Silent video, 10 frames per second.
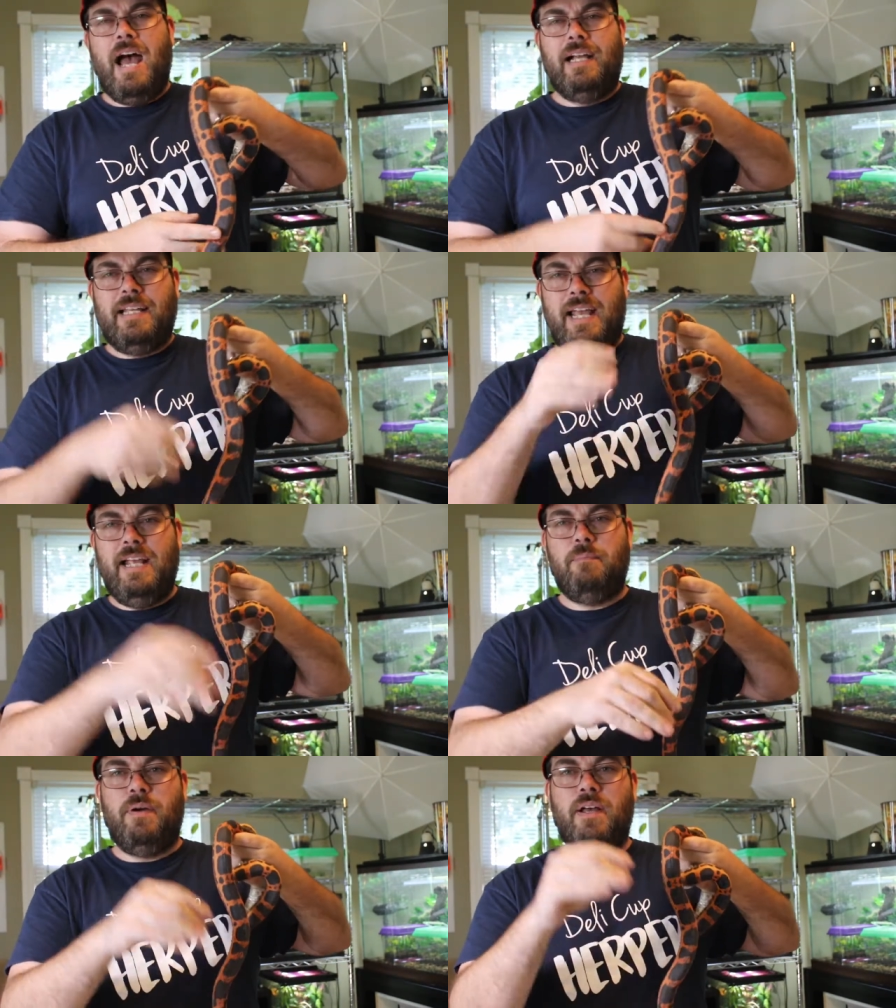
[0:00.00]

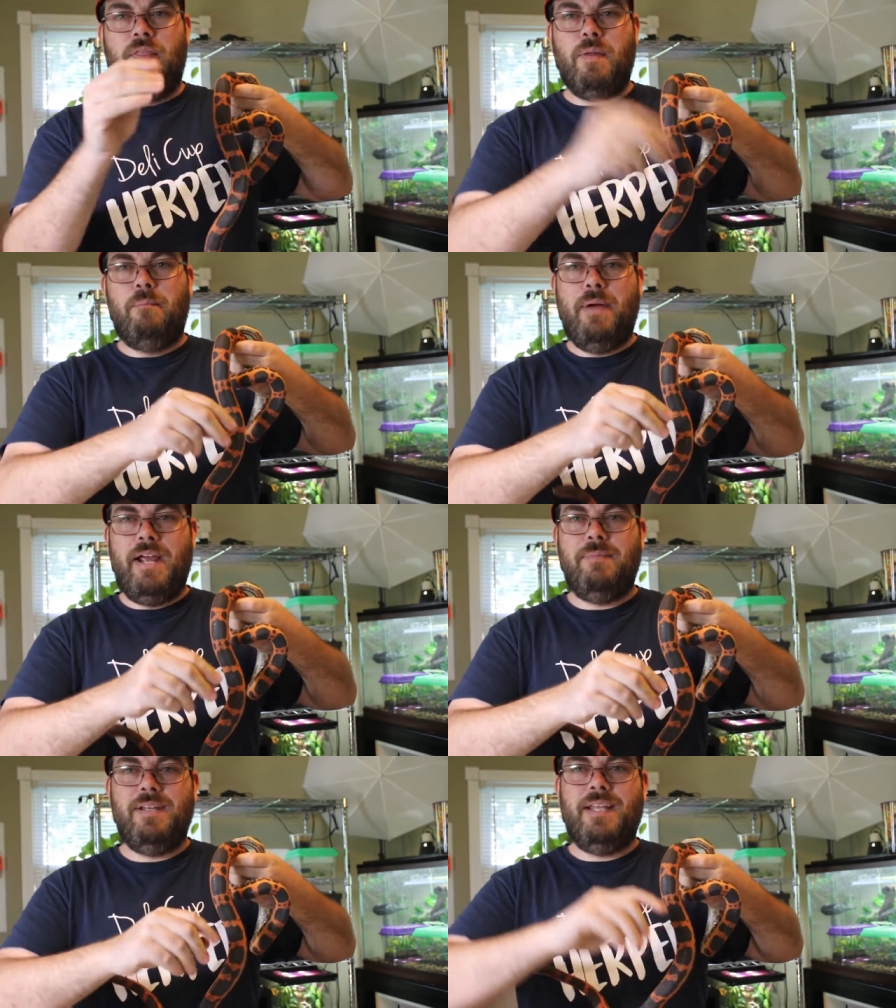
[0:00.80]
keep the
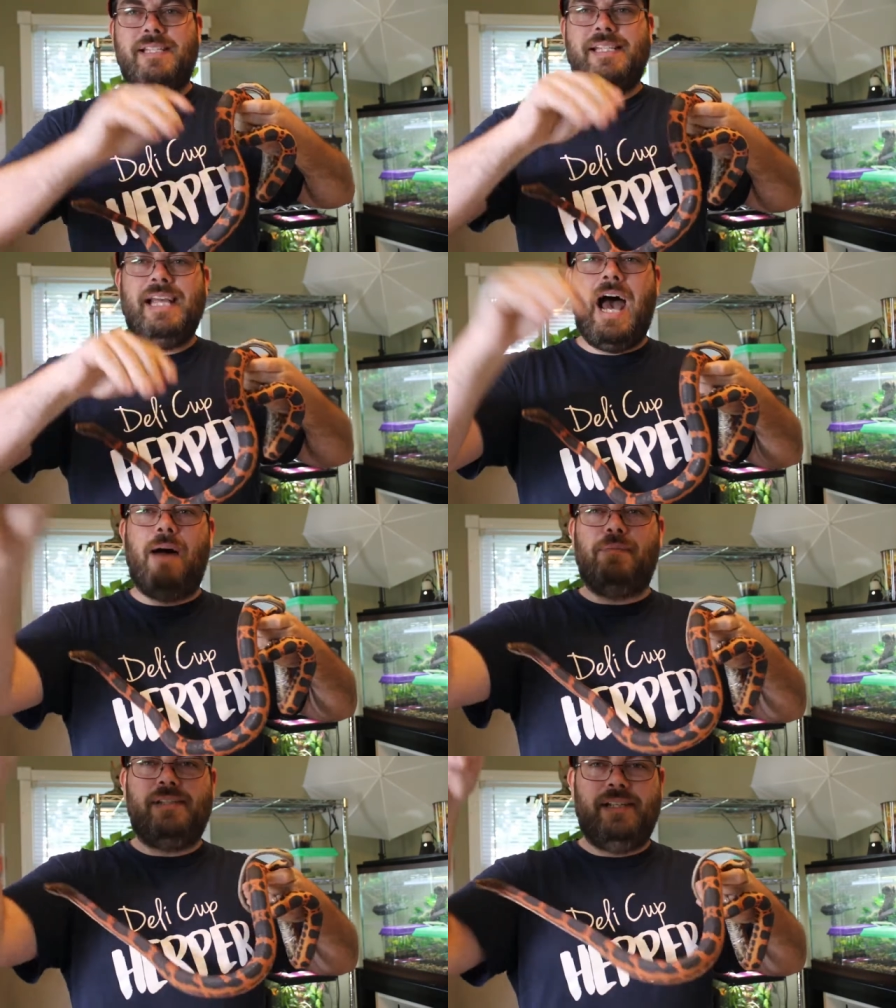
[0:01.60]
baby that's the
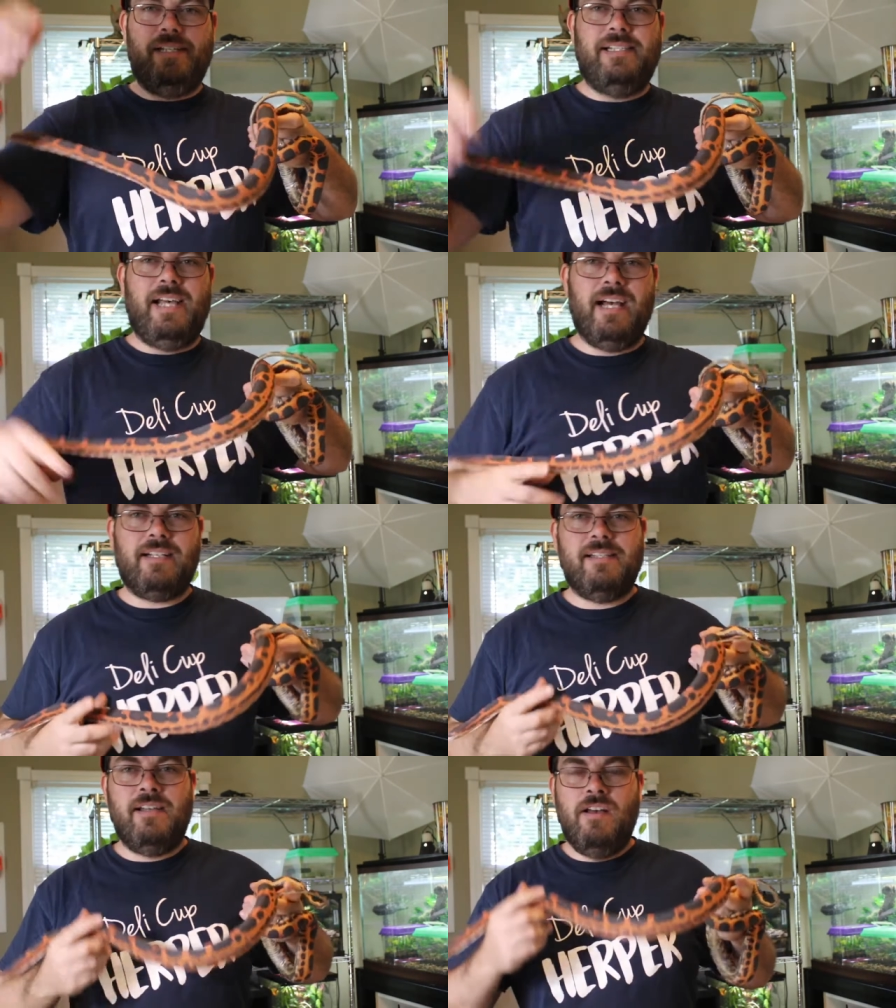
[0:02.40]
opposite
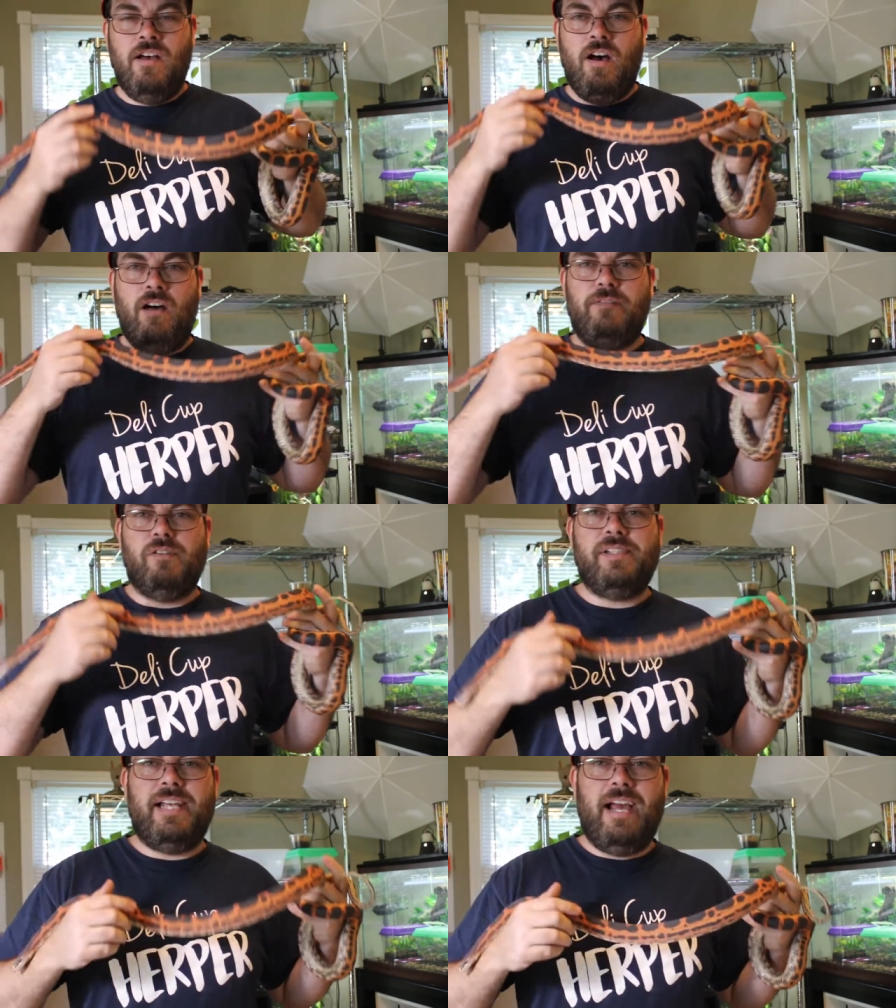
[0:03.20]
sex of your
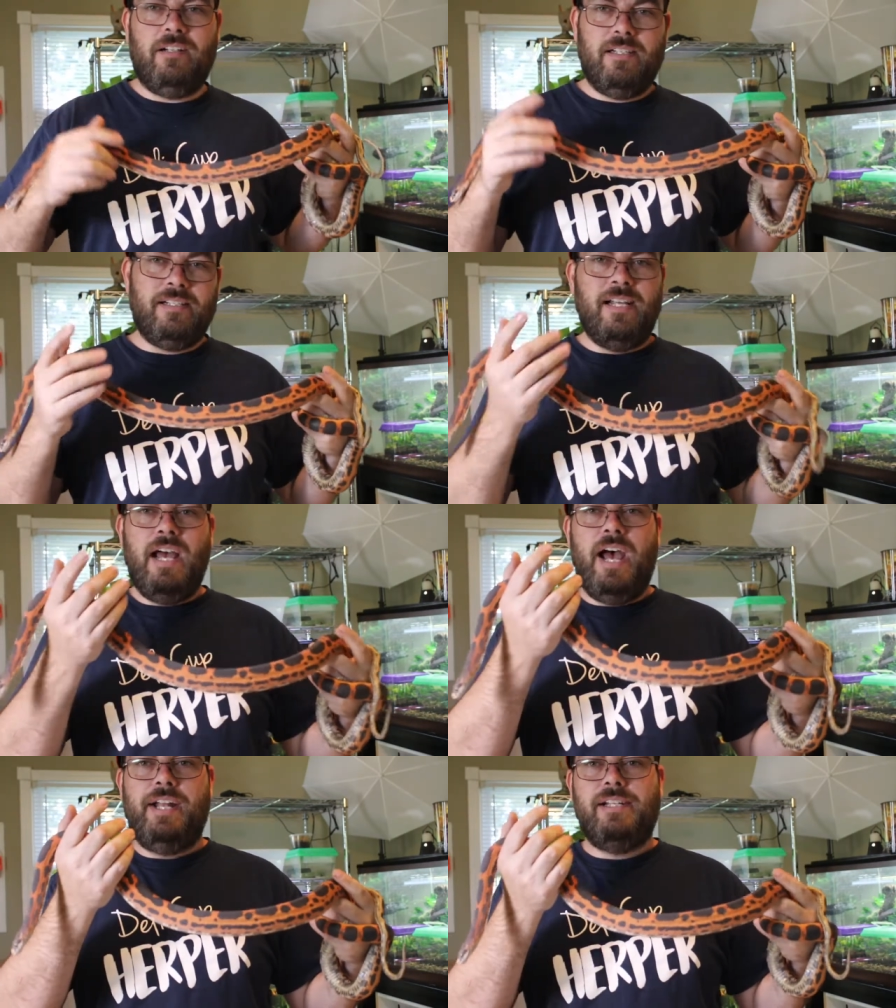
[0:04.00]
scaleless
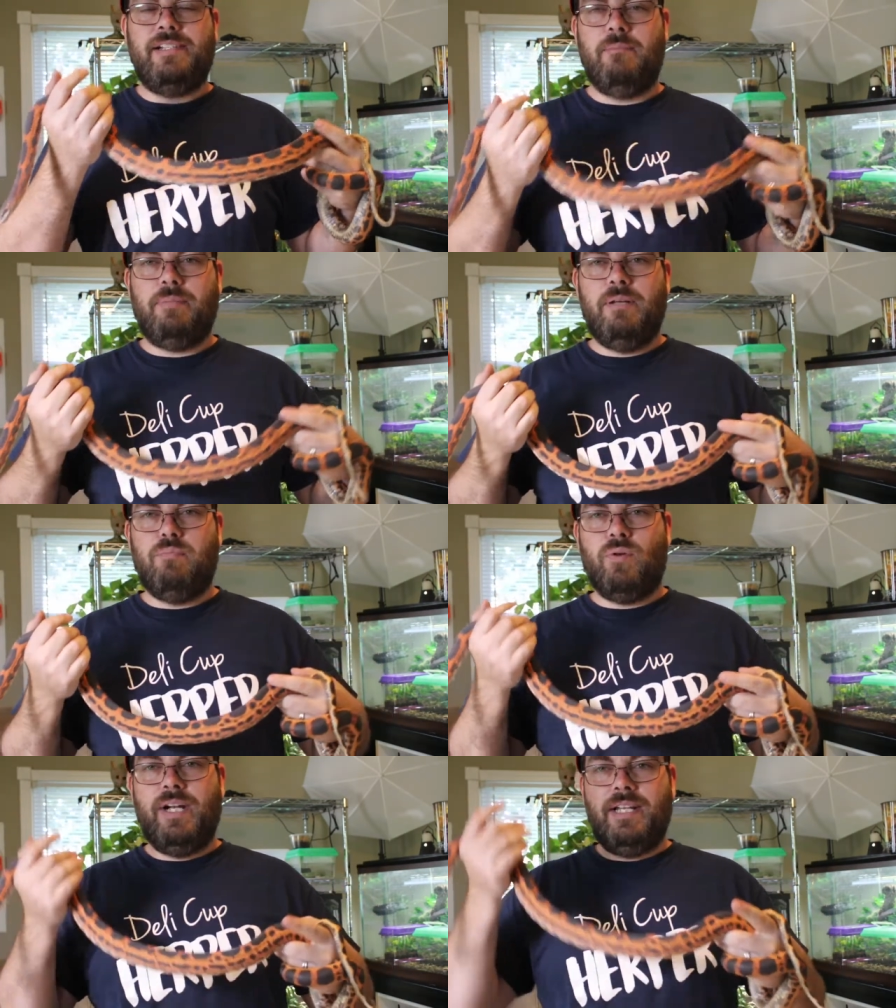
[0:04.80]
and then simply
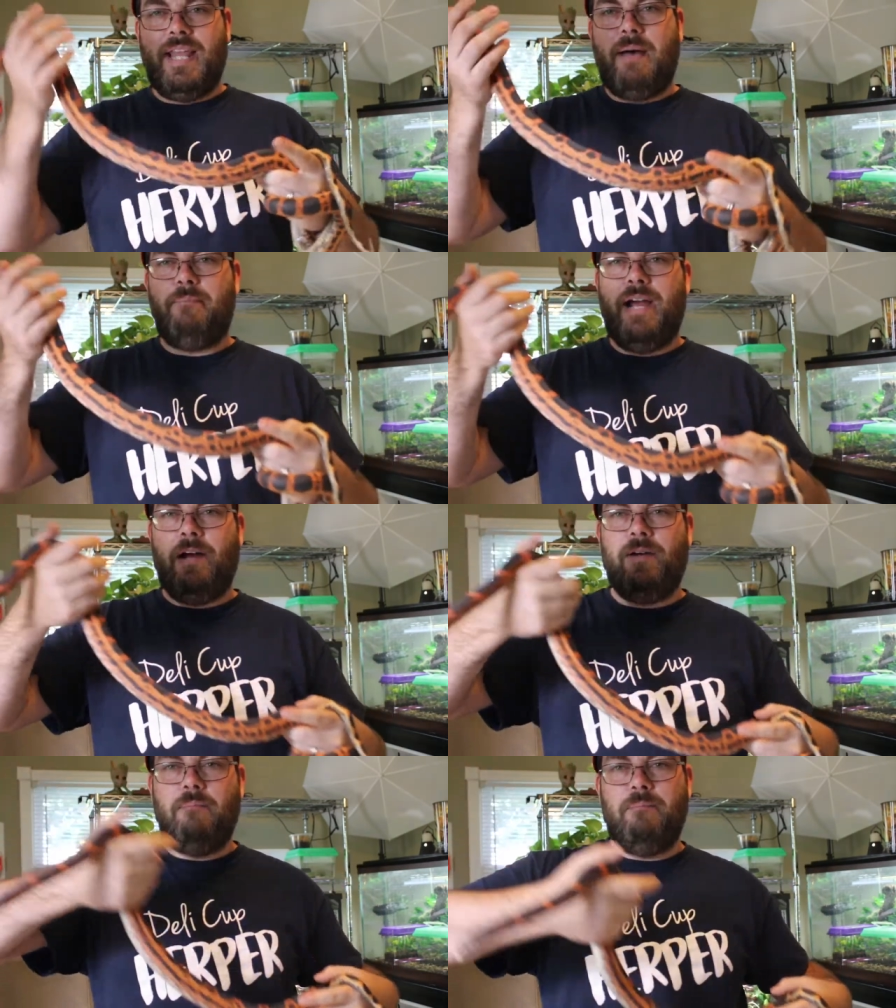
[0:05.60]
breed that
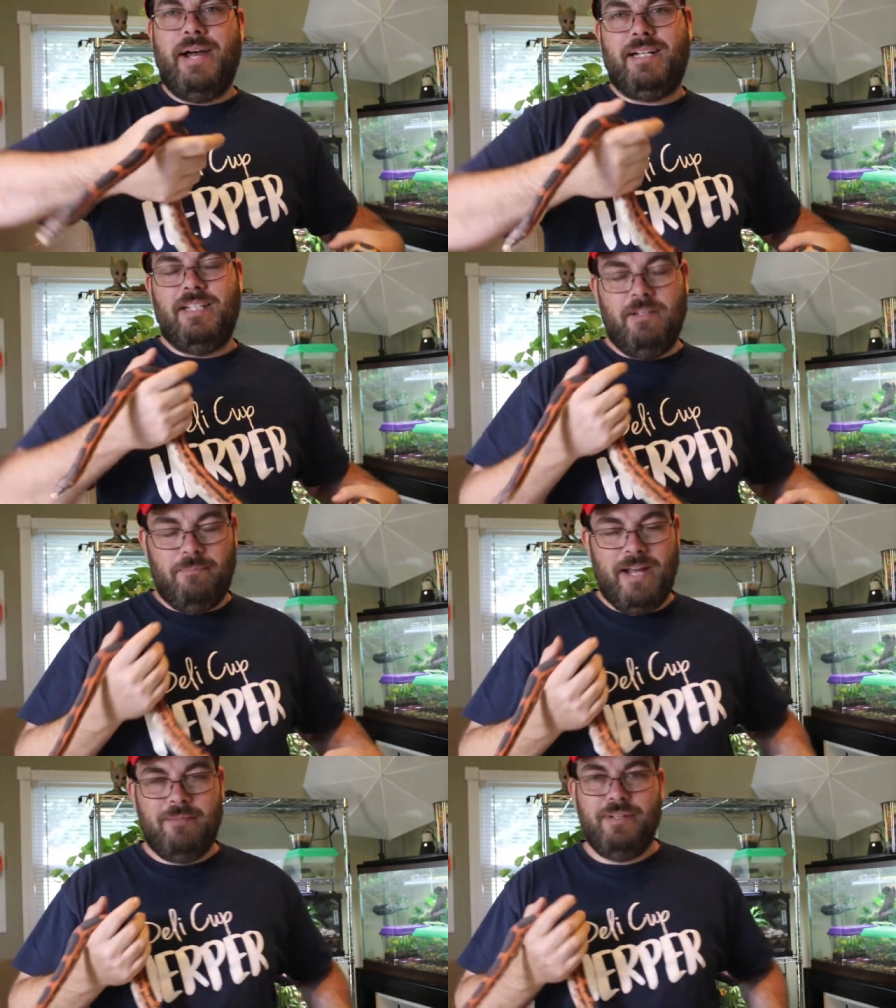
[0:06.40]
parent back to the
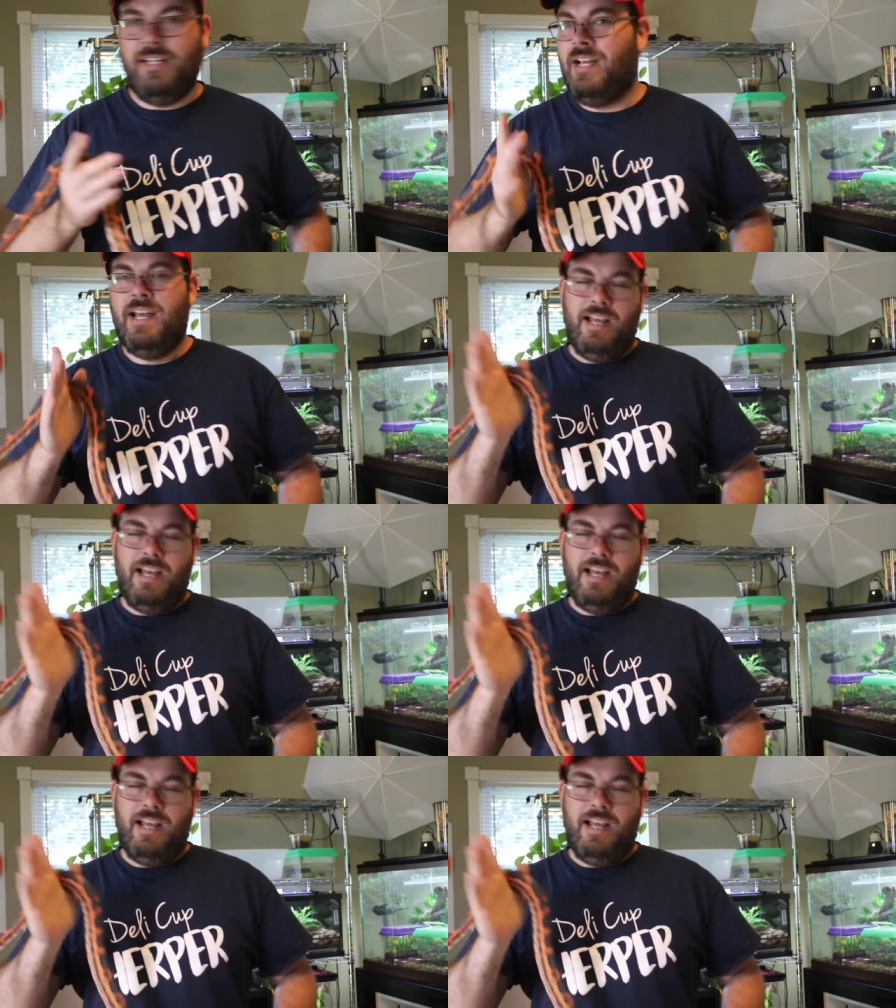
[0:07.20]
baby.